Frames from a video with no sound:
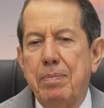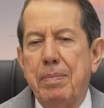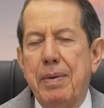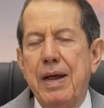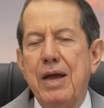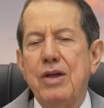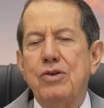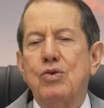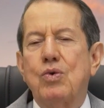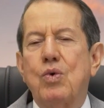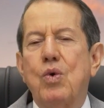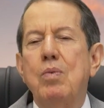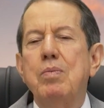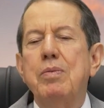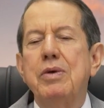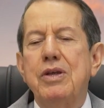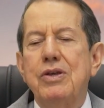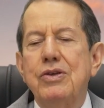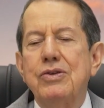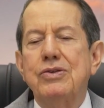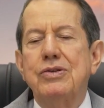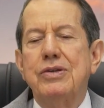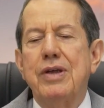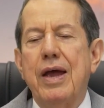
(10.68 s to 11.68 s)
and you may
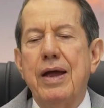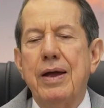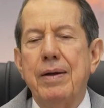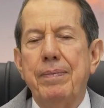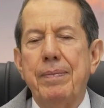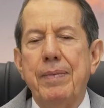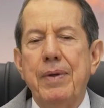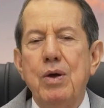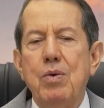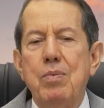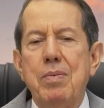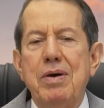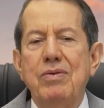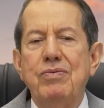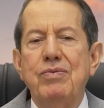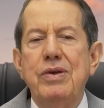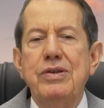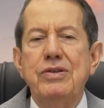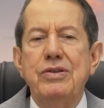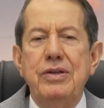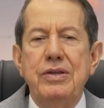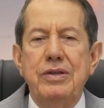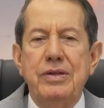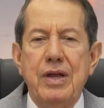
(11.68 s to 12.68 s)
interpret it however you like. I
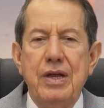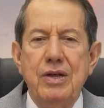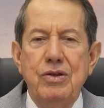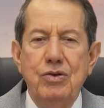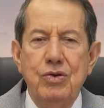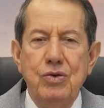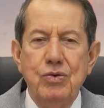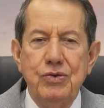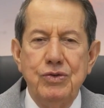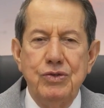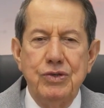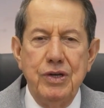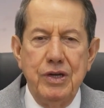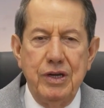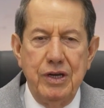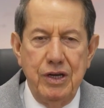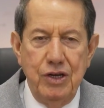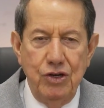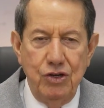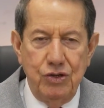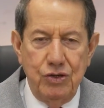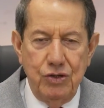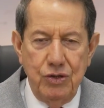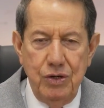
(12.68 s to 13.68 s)
once understood the
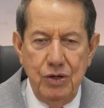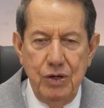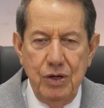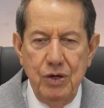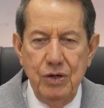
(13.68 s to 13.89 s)
following.